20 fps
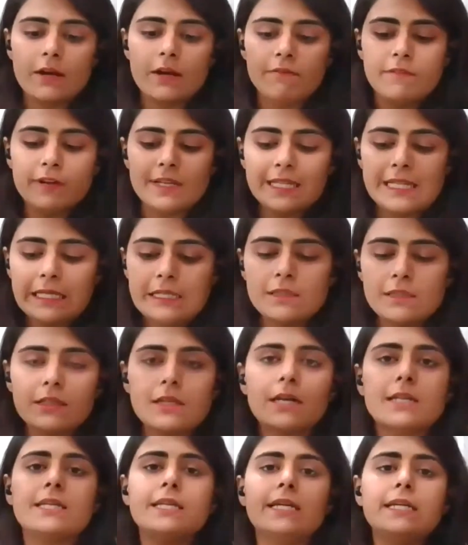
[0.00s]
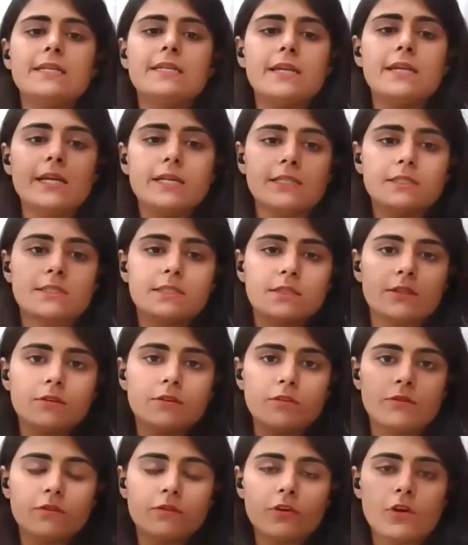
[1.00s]
Within 30 days
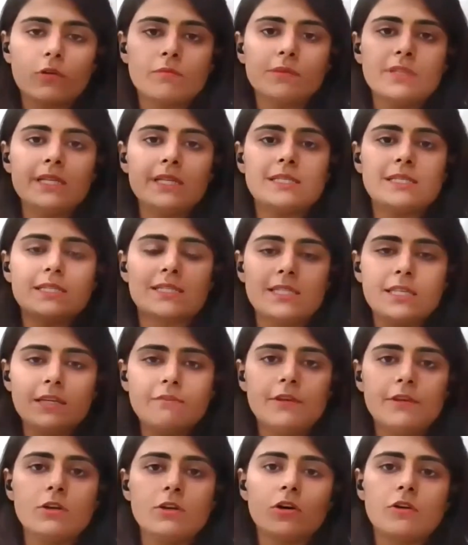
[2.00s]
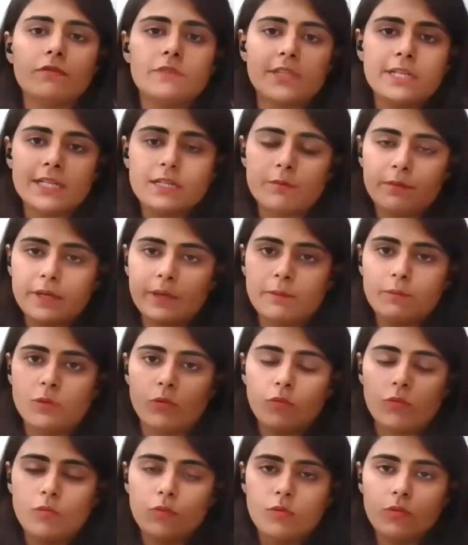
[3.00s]
from the receiving of that
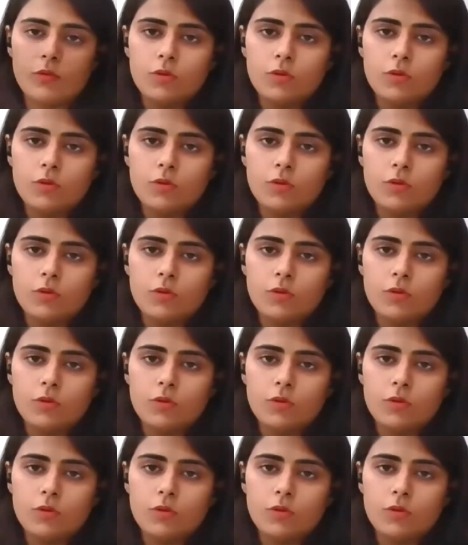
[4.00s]
memo,